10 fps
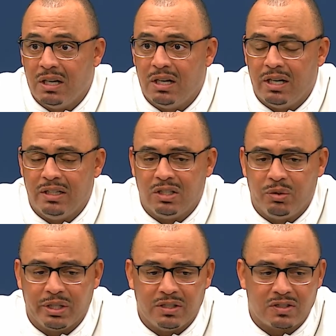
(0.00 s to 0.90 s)
And the
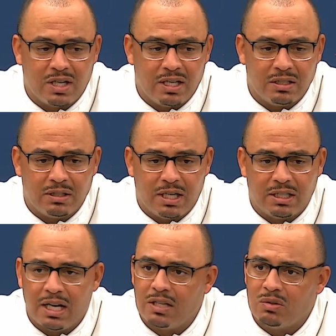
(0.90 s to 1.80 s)
quickness kind
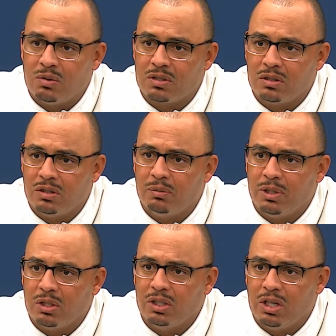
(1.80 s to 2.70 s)
of got to us a little
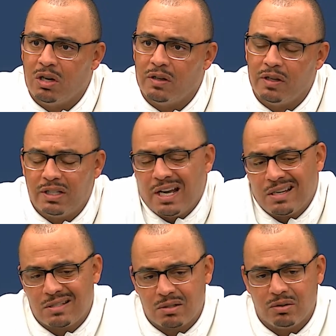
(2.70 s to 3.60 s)
bit early on, and the
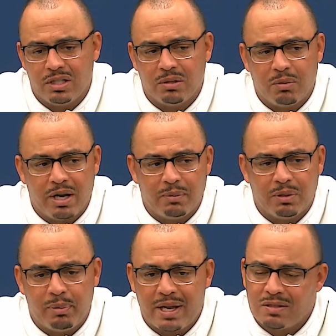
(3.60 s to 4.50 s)
guys settled in and were able
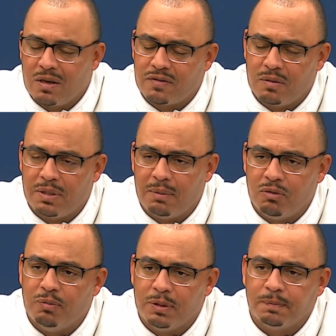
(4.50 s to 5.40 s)
to pass off some of that
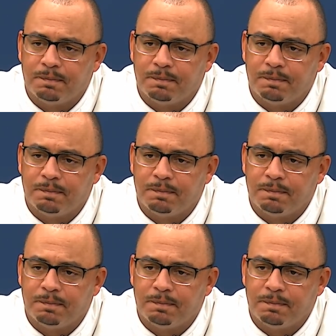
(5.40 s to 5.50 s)
movement.